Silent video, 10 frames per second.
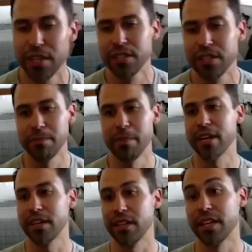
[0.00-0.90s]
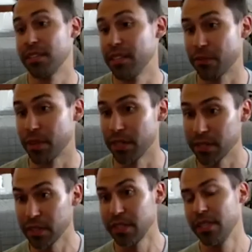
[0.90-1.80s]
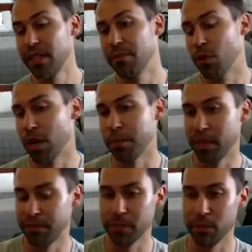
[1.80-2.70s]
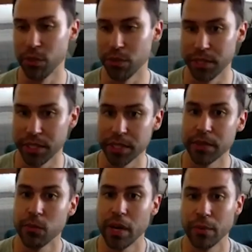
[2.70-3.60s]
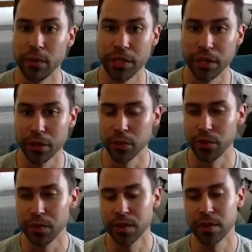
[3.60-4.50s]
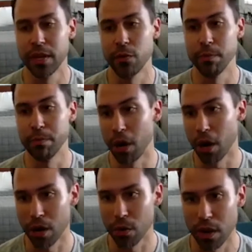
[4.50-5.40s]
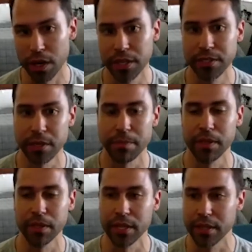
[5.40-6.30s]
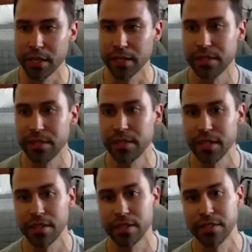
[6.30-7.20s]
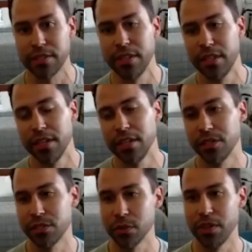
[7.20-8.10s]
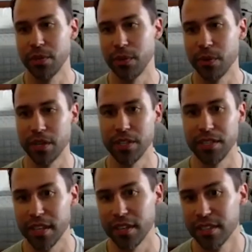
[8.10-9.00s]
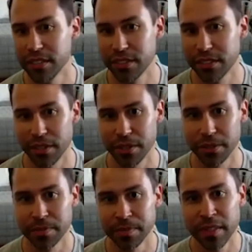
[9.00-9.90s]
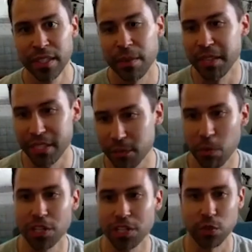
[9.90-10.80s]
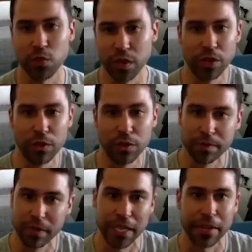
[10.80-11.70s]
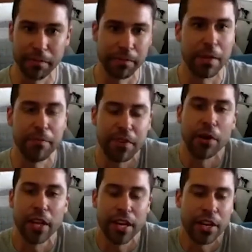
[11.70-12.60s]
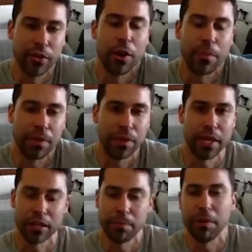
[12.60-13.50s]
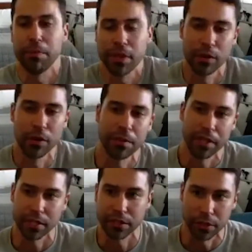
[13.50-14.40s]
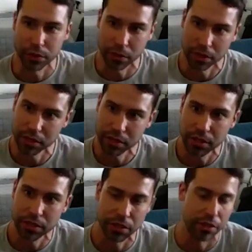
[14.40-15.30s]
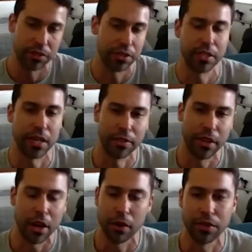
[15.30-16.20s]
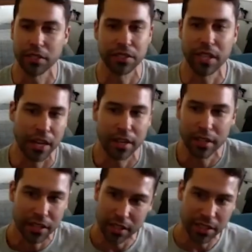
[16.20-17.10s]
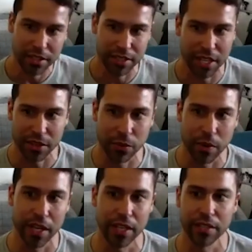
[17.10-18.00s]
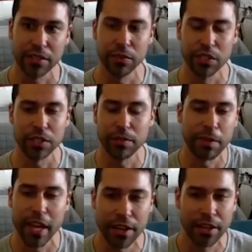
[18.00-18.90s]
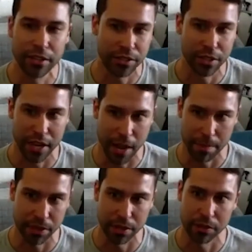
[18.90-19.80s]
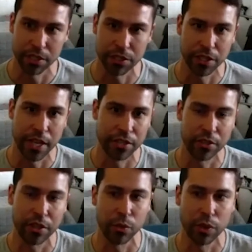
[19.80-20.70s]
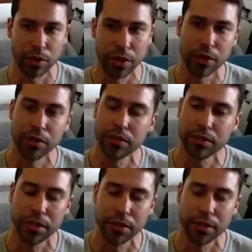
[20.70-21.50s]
to make it like a different, more uplifting movie when we knew that we all wanted something like this to tell us the story that we wanted to tell. So, I mean, it's more just a real, like, it felt like I grew up in, like, the people I grew up in the East Coast with. So it was like, no, it's not the way, we shouldn't end this on a happy note. It should end on a real note. So